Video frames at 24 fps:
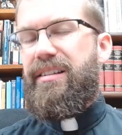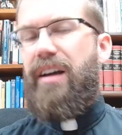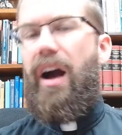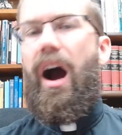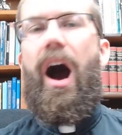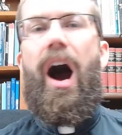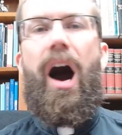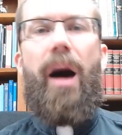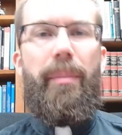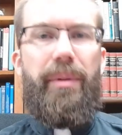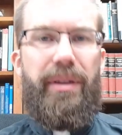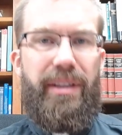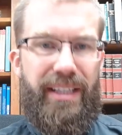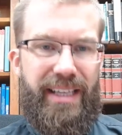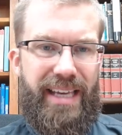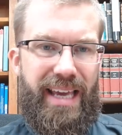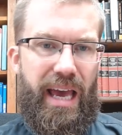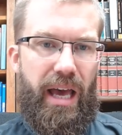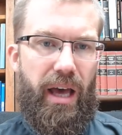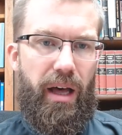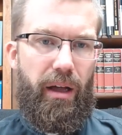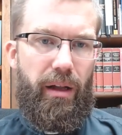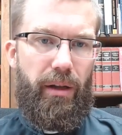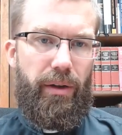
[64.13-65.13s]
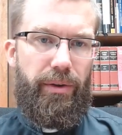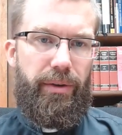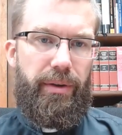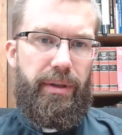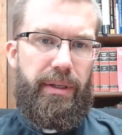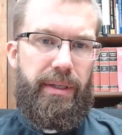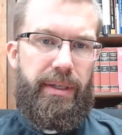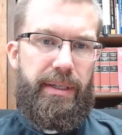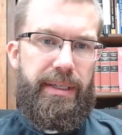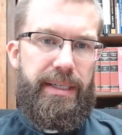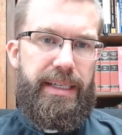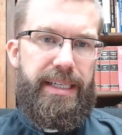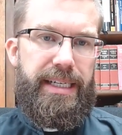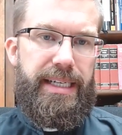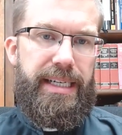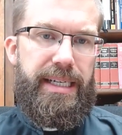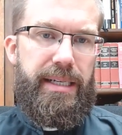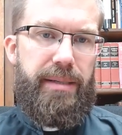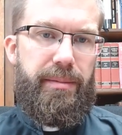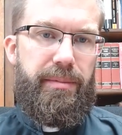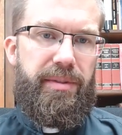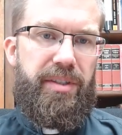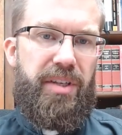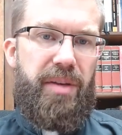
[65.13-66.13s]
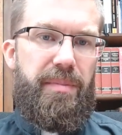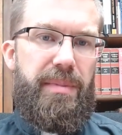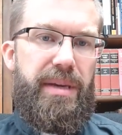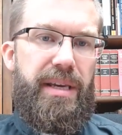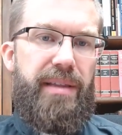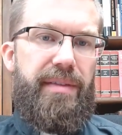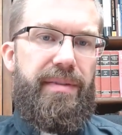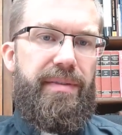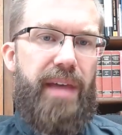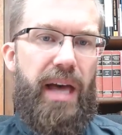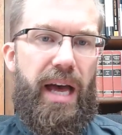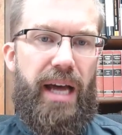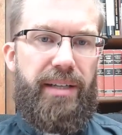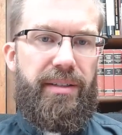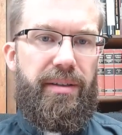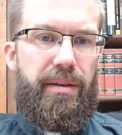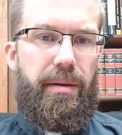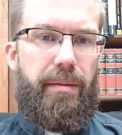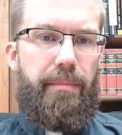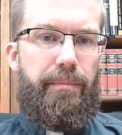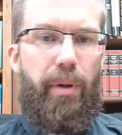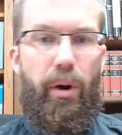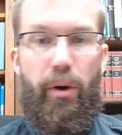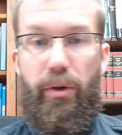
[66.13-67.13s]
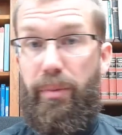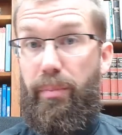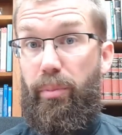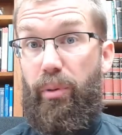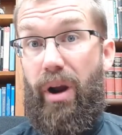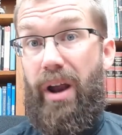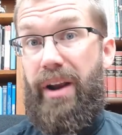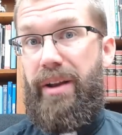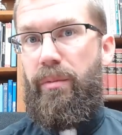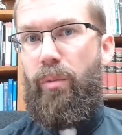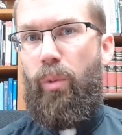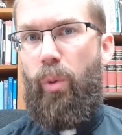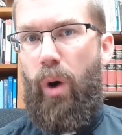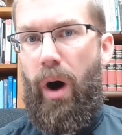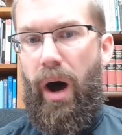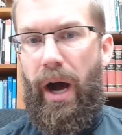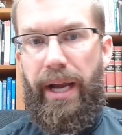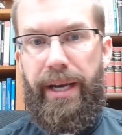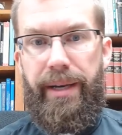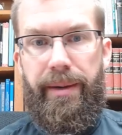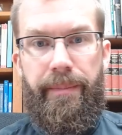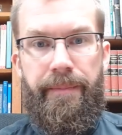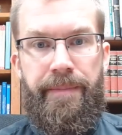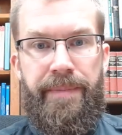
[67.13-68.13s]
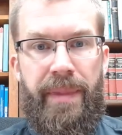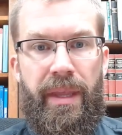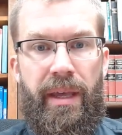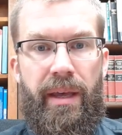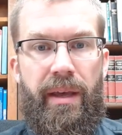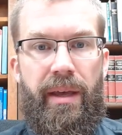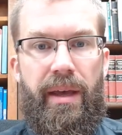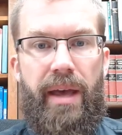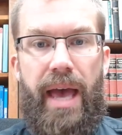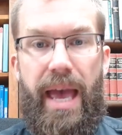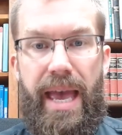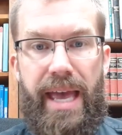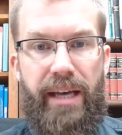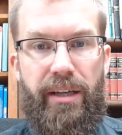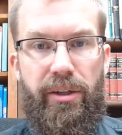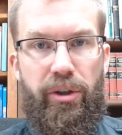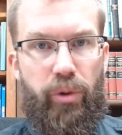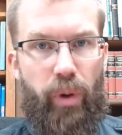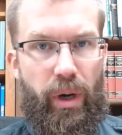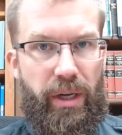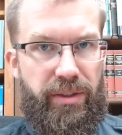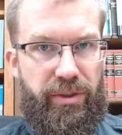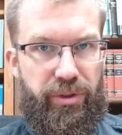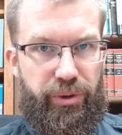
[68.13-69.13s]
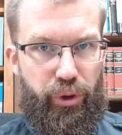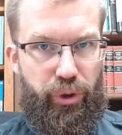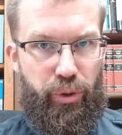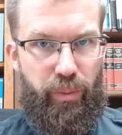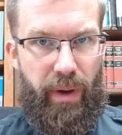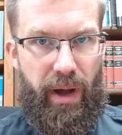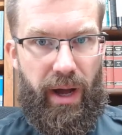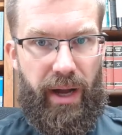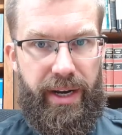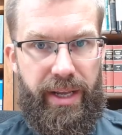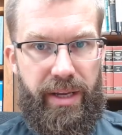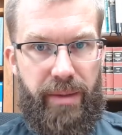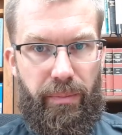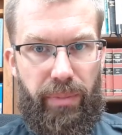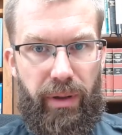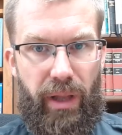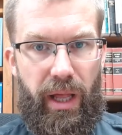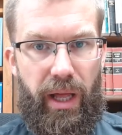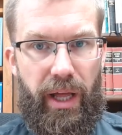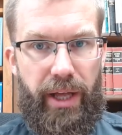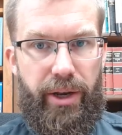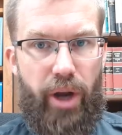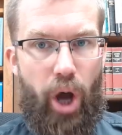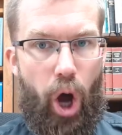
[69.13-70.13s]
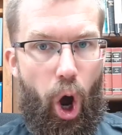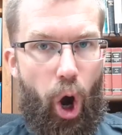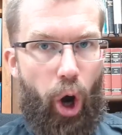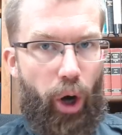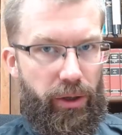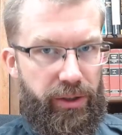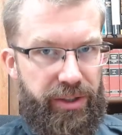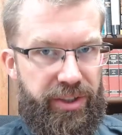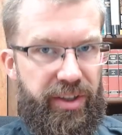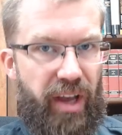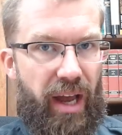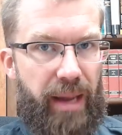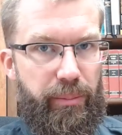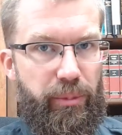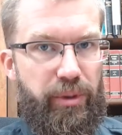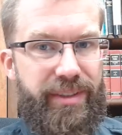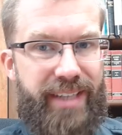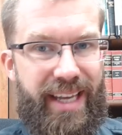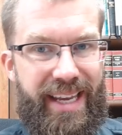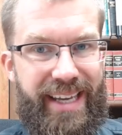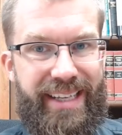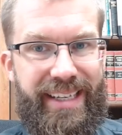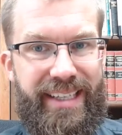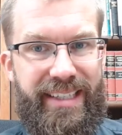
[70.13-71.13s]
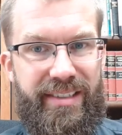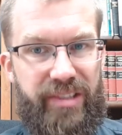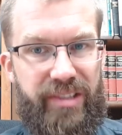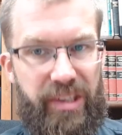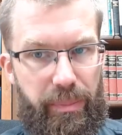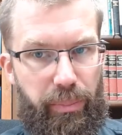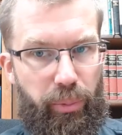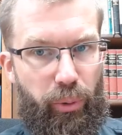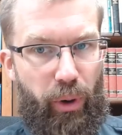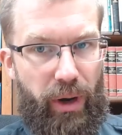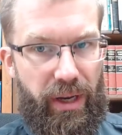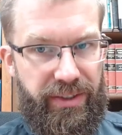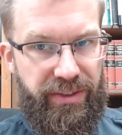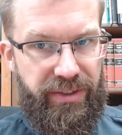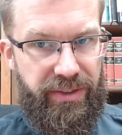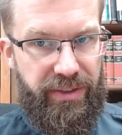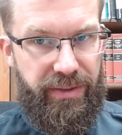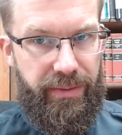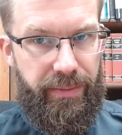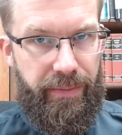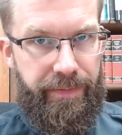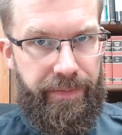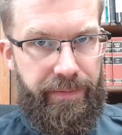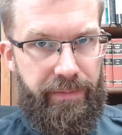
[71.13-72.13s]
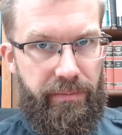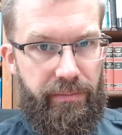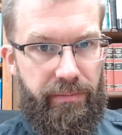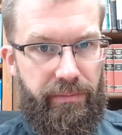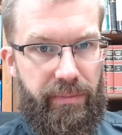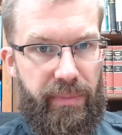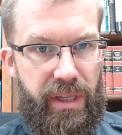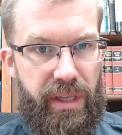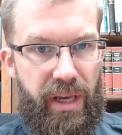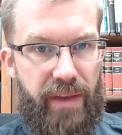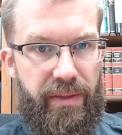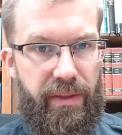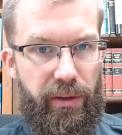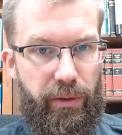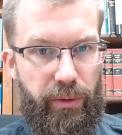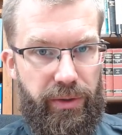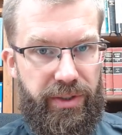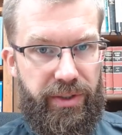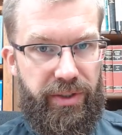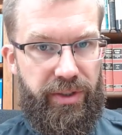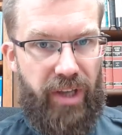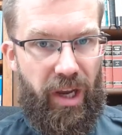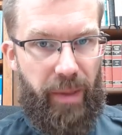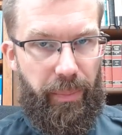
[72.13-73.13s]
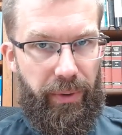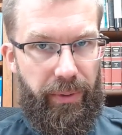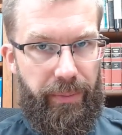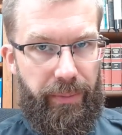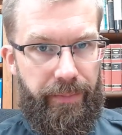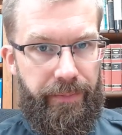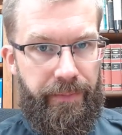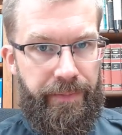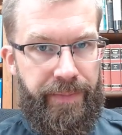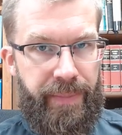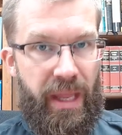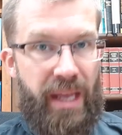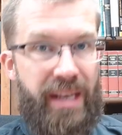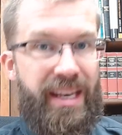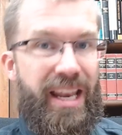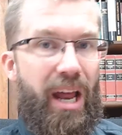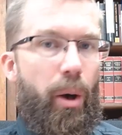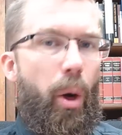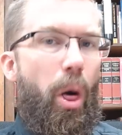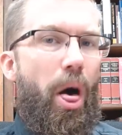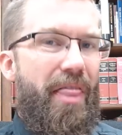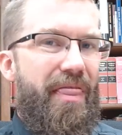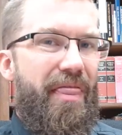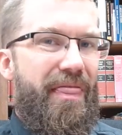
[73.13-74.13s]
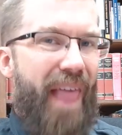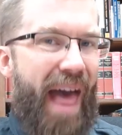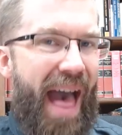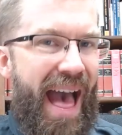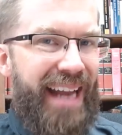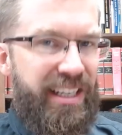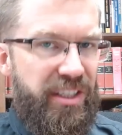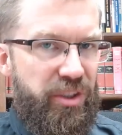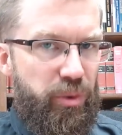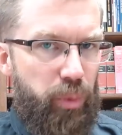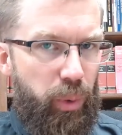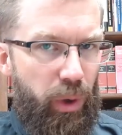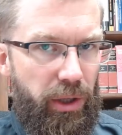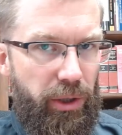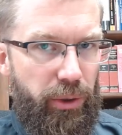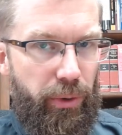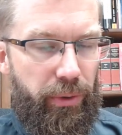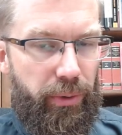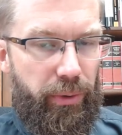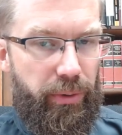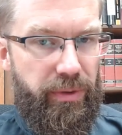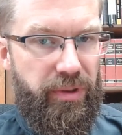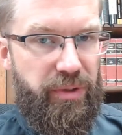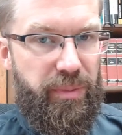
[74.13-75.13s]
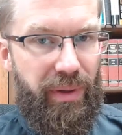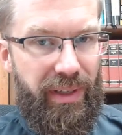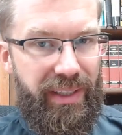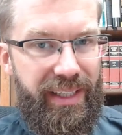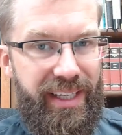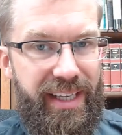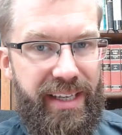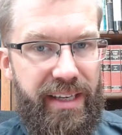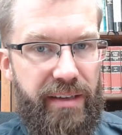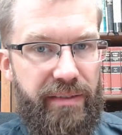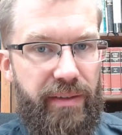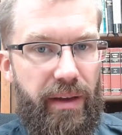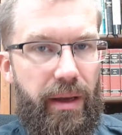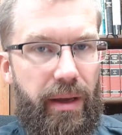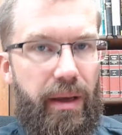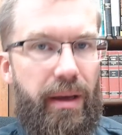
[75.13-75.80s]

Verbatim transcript: commonly held uh, to mean that both bread and wine and Christ's true body and blood are simultaneously present in the Lord's Supper. Now, that is what Lutherans believe,